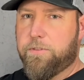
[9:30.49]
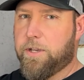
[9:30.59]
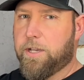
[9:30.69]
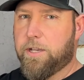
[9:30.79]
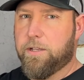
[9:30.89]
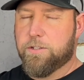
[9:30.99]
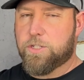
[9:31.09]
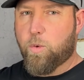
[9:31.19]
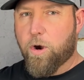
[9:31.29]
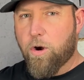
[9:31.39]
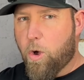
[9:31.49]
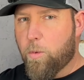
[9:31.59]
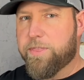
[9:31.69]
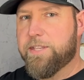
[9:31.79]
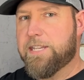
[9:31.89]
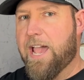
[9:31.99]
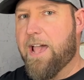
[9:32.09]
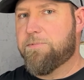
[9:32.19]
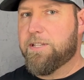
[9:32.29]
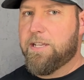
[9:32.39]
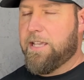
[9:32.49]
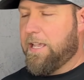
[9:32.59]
the square hole with the tabs,